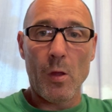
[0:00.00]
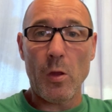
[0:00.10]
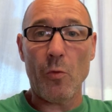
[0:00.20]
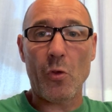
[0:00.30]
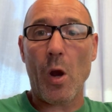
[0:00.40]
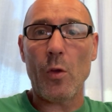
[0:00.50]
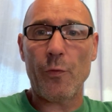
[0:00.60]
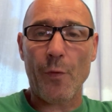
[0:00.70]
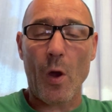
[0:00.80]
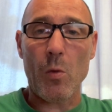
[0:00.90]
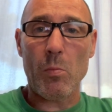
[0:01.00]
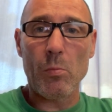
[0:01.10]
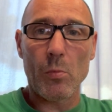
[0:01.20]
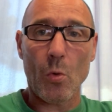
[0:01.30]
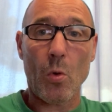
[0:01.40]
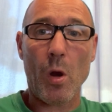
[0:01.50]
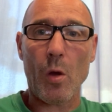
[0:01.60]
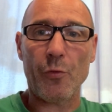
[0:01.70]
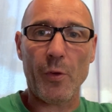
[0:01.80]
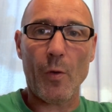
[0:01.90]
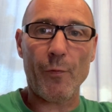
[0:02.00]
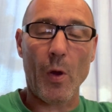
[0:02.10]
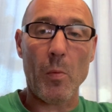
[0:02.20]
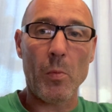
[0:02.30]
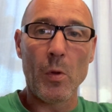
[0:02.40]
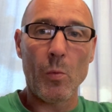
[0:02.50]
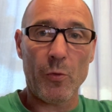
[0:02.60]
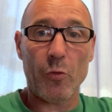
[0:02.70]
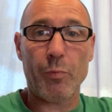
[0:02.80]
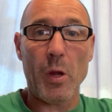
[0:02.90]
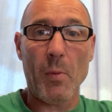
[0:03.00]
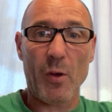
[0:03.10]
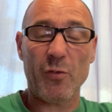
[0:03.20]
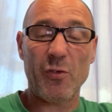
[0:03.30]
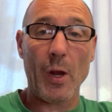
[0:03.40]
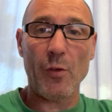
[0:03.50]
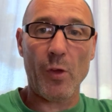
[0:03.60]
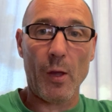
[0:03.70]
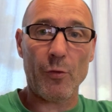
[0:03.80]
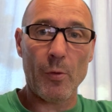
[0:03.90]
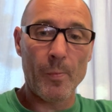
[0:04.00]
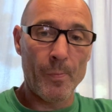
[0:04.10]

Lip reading: used closed foam or closed cell foam, which is pretty much Celotex.